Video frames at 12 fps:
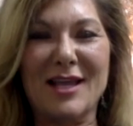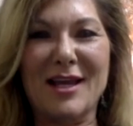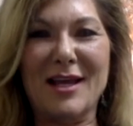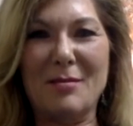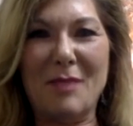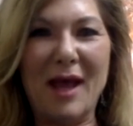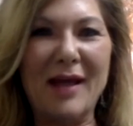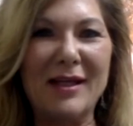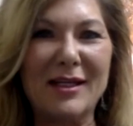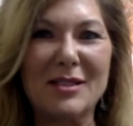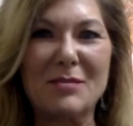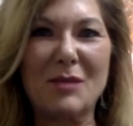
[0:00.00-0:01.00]
had a bad
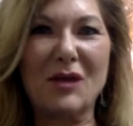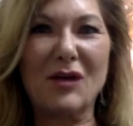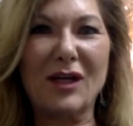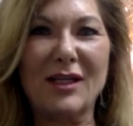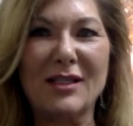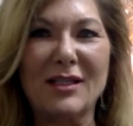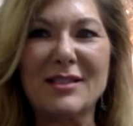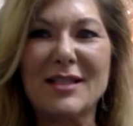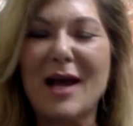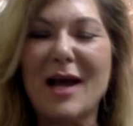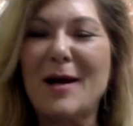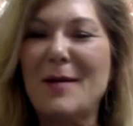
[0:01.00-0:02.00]
experience.
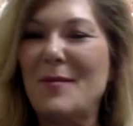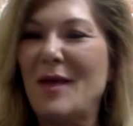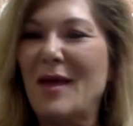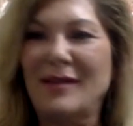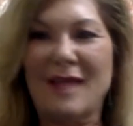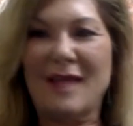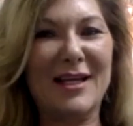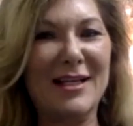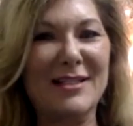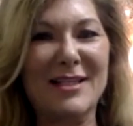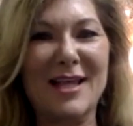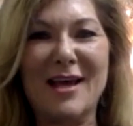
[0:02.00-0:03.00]
And like I
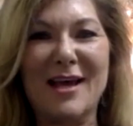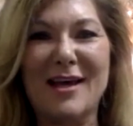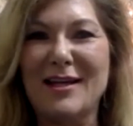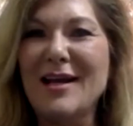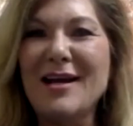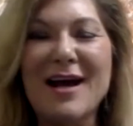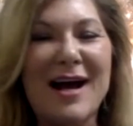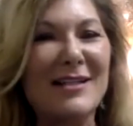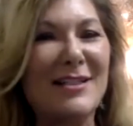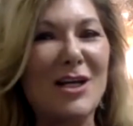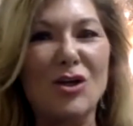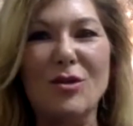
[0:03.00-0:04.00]
said, I
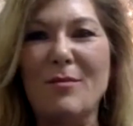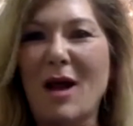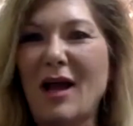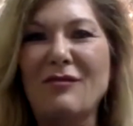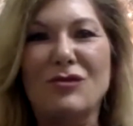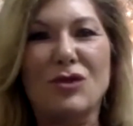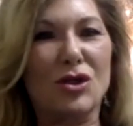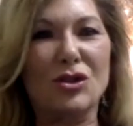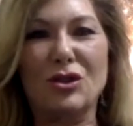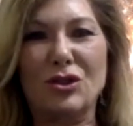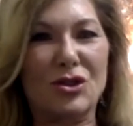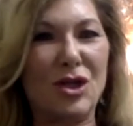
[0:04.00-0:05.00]
tell them, I have to earn
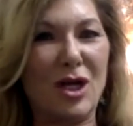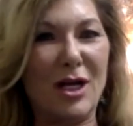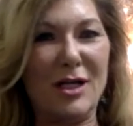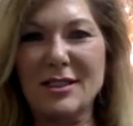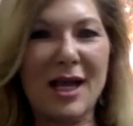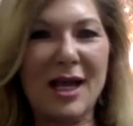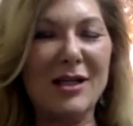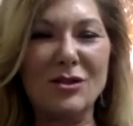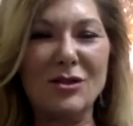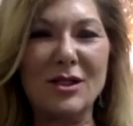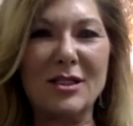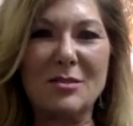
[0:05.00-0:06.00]
your trust. I
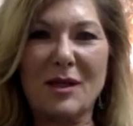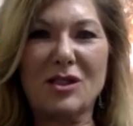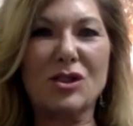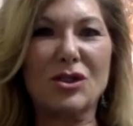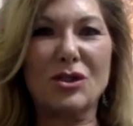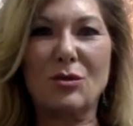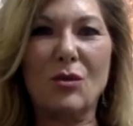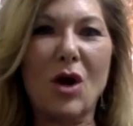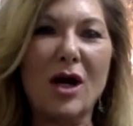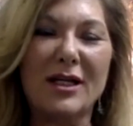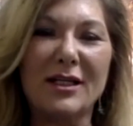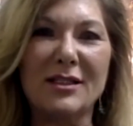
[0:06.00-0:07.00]
don't expect you're going to
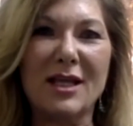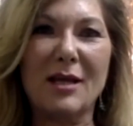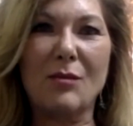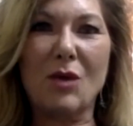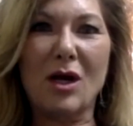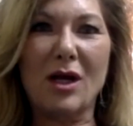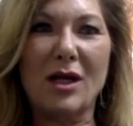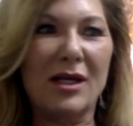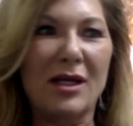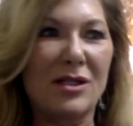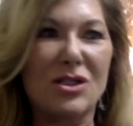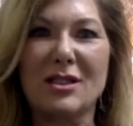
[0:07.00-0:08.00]
walk in day one
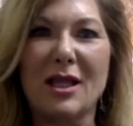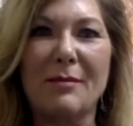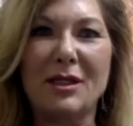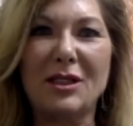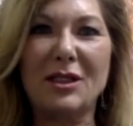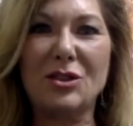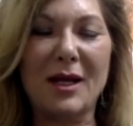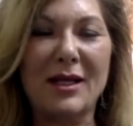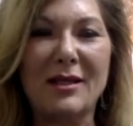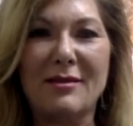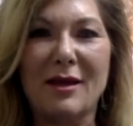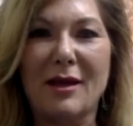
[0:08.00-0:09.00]
and just let me do
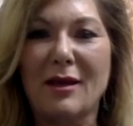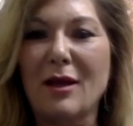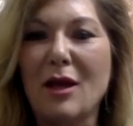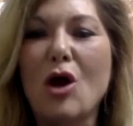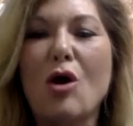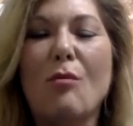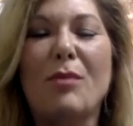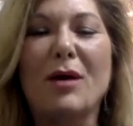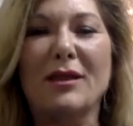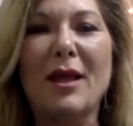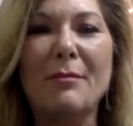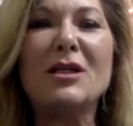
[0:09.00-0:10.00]
anything,
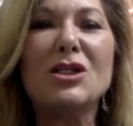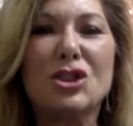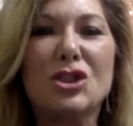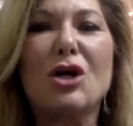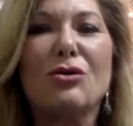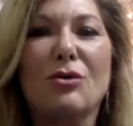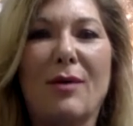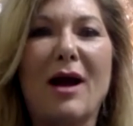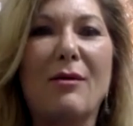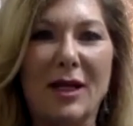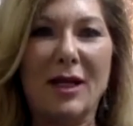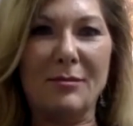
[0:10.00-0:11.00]
but let me show you
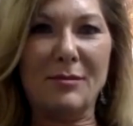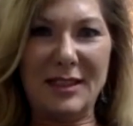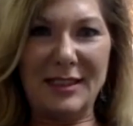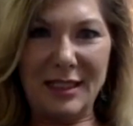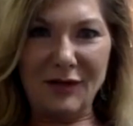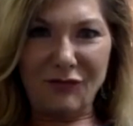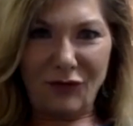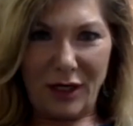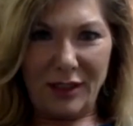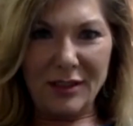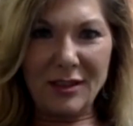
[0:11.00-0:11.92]
how it can be different,